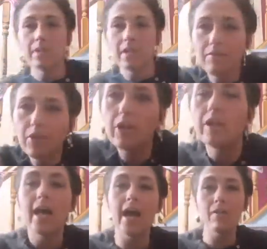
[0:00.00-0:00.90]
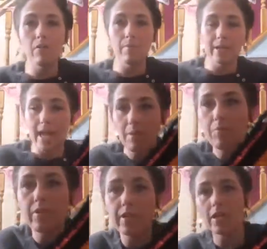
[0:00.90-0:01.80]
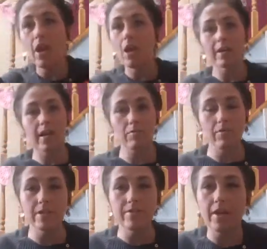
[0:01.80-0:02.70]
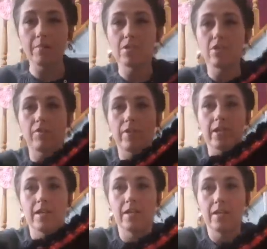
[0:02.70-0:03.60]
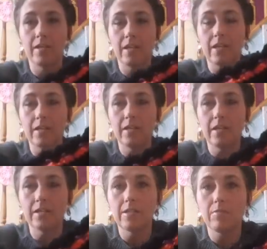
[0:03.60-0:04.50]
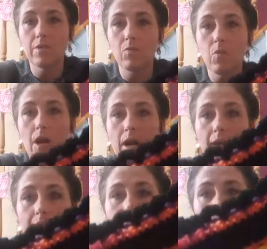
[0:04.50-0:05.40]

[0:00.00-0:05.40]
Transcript: I've got a glare on my camera and I can't get rid of it. I'm sorry. I don't know why.